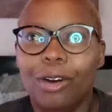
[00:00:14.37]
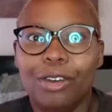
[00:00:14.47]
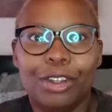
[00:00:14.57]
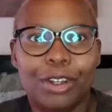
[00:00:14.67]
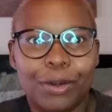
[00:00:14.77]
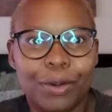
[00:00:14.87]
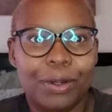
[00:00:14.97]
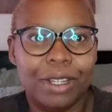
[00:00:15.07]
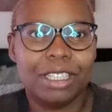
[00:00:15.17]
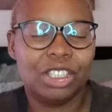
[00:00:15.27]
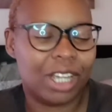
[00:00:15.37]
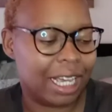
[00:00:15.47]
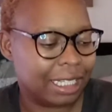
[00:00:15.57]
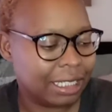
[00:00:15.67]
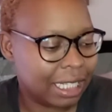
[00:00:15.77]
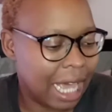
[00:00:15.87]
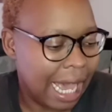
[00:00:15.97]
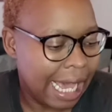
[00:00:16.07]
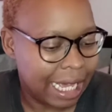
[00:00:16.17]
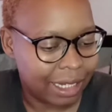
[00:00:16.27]
all that jazz.
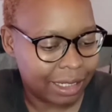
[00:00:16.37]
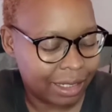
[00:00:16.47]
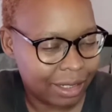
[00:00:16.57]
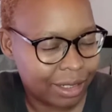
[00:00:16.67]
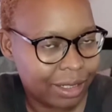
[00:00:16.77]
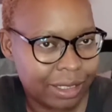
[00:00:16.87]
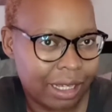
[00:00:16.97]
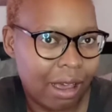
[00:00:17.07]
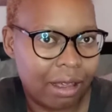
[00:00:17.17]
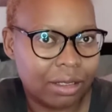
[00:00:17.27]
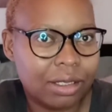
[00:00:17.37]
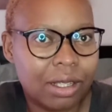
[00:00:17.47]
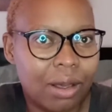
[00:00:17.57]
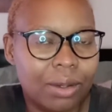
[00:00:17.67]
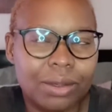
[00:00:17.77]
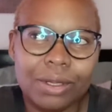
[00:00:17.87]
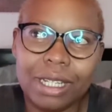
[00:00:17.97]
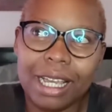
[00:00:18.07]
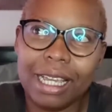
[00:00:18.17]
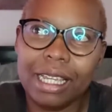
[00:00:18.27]
And yeah, so
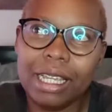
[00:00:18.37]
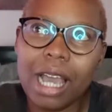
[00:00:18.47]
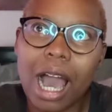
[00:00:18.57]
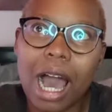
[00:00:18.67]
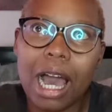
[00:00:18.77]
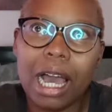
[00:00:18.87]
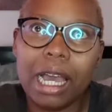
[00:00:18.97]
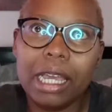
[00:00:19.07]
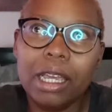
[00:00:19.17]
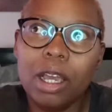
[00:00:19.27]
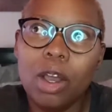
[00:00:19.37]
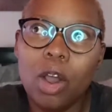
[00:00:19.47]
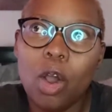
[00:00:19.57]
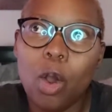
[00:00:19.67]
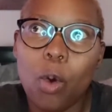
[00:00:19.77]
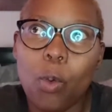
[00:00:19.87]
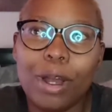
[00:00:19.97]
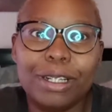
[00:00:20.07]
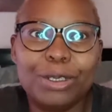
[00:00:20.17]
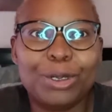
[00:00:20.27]
today I
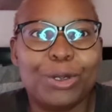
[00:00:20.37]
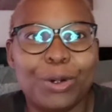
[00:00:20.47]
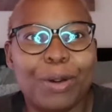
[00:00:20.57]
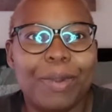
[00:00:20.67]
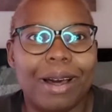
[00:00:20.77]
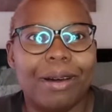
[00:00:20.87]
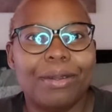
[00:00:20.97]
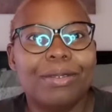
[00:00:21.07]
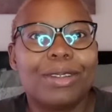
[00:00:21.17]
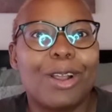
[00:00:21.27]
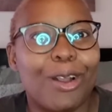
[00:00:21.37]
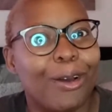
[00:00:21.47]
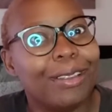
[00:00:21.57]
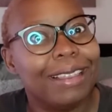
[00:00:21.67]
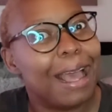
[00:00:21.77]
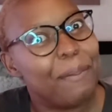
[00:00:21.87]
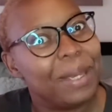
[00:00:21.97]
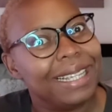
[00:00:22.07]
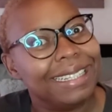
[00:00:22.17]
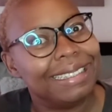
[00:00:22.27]
wanted to talk about cloth
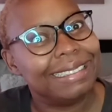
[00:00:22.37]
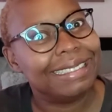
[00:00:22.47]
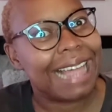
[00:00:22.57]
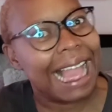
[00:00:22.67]
nappies.